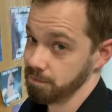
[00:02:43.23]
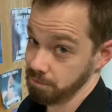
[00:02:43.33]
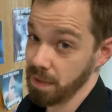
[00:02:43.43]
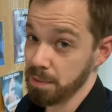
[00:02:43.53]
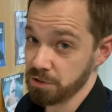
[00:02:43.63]

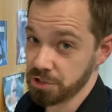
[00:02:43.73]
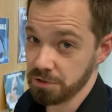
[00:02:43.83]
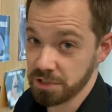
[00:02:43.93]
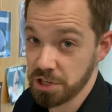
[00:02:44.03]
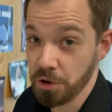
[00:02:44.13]
Maybe your
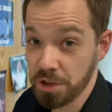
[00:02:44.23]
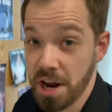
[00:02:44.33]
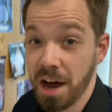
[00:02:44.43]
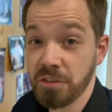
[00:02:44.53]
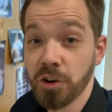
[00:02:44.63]
students know the
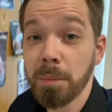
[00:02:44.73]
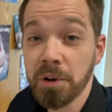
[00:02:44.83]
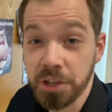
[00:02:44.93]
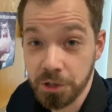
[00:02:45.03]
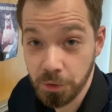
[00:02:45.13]
nonverbal
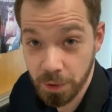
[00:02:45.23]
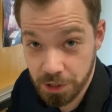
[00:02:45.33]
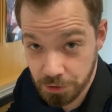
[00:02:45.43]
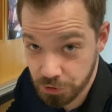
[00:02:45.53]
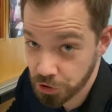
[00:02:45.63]
cue when
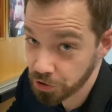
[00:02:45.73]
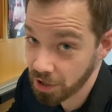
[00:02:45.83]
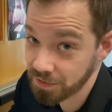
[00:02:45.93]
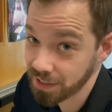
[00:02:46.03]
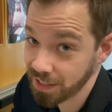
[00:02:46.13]
you turn
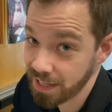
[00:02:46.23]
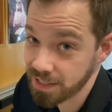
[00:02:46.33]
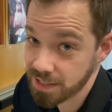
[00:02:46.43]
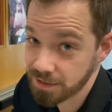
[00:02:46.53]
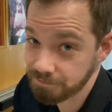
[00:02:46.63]
off the lights.